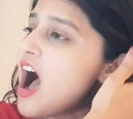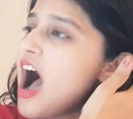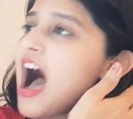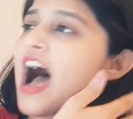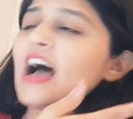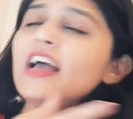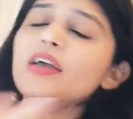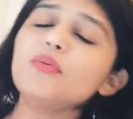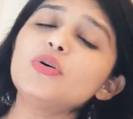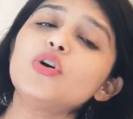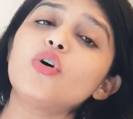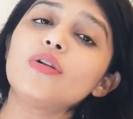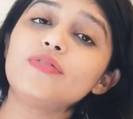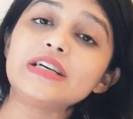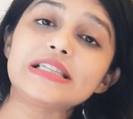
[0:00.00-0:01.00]
I
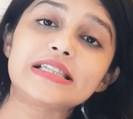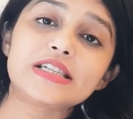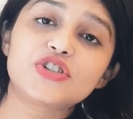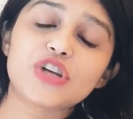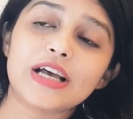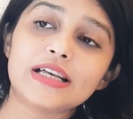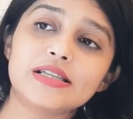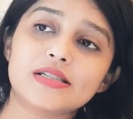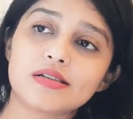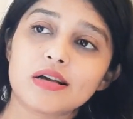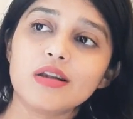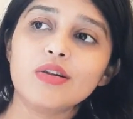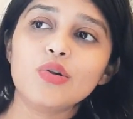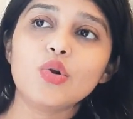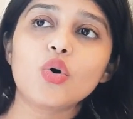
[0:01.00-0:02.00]
would always suggest
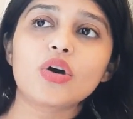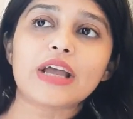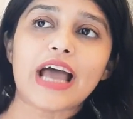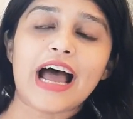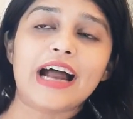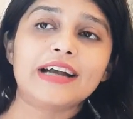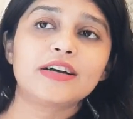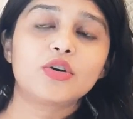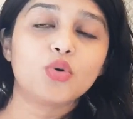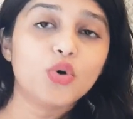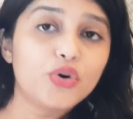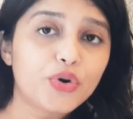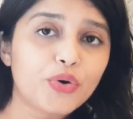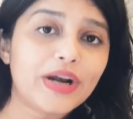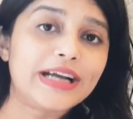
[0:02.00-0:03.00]
look at
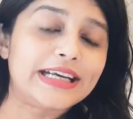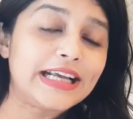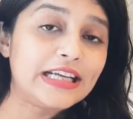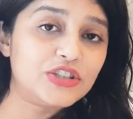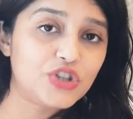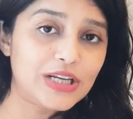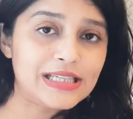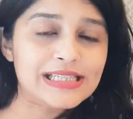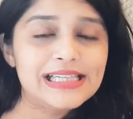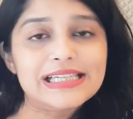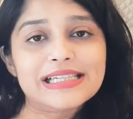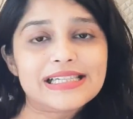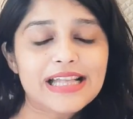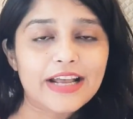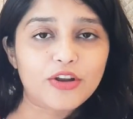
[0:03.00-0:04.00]
good rating
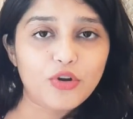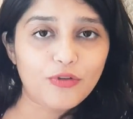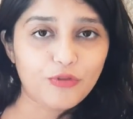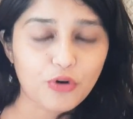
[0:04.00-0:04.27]
agencies, like you have